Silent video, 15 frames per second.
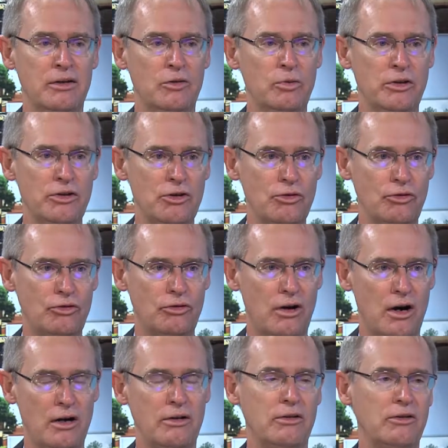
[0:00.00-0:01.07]
when you
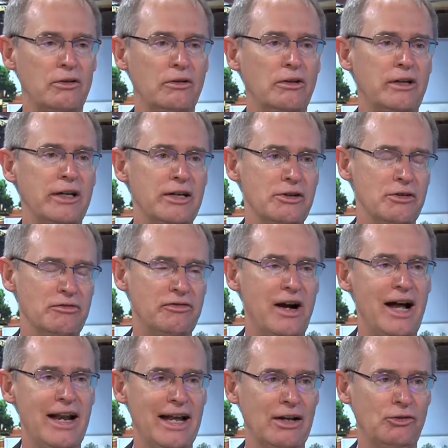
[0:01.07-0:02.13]
start to look at your
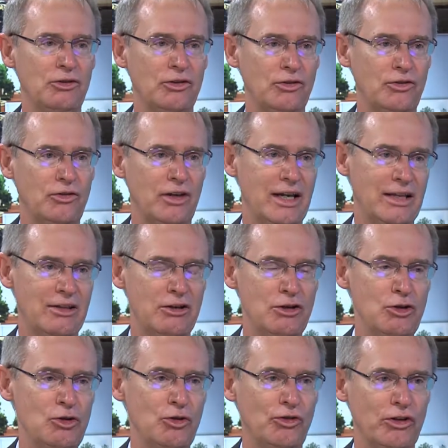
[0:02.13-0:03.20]
finances and the
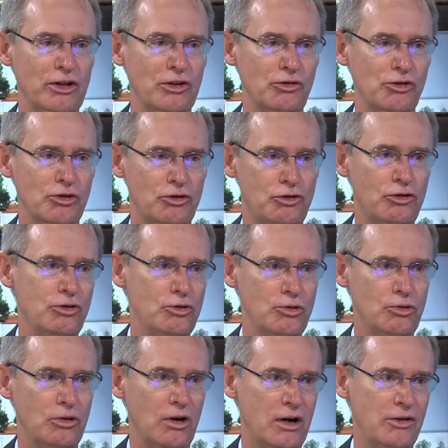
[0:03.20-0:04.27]
news is your two
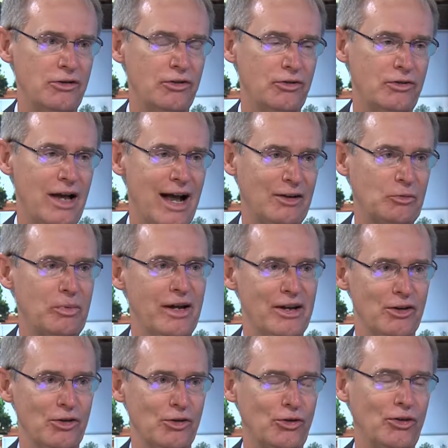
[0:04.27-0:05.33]
largest
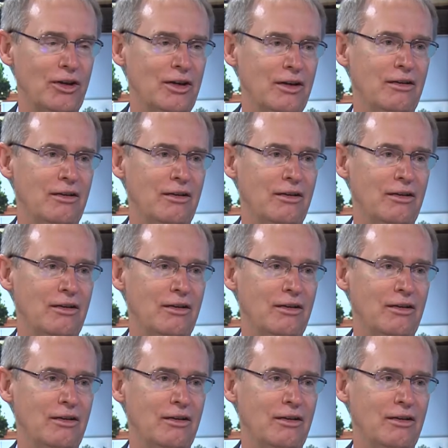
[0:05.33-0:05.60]
taxpayers